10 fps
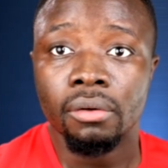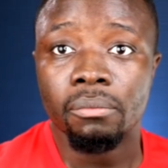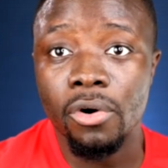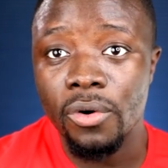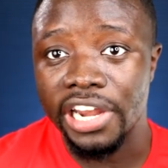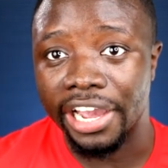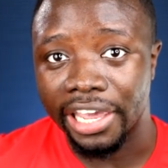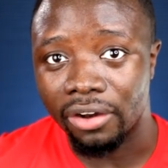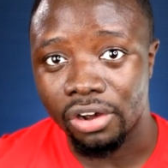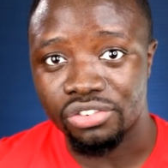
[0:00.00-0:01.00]
Moon and
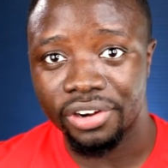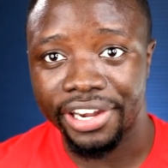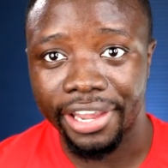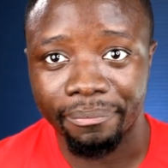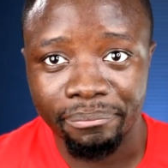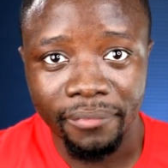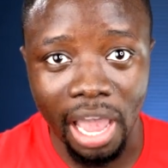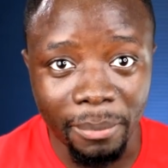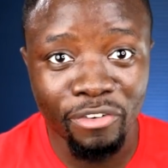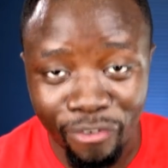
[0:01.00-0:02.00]
Kakos ready.
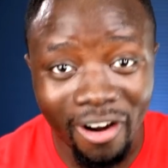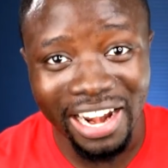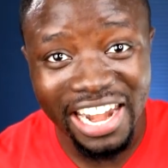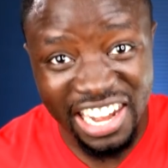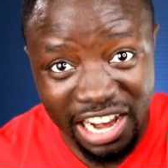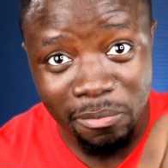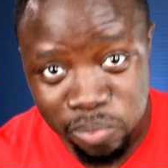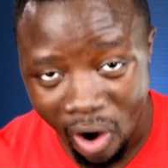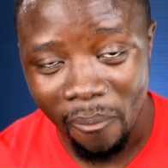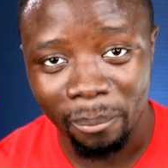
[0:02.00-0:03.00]
Come if one any
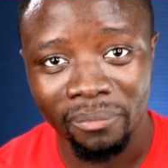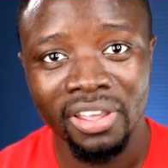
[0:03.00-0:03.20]
bo.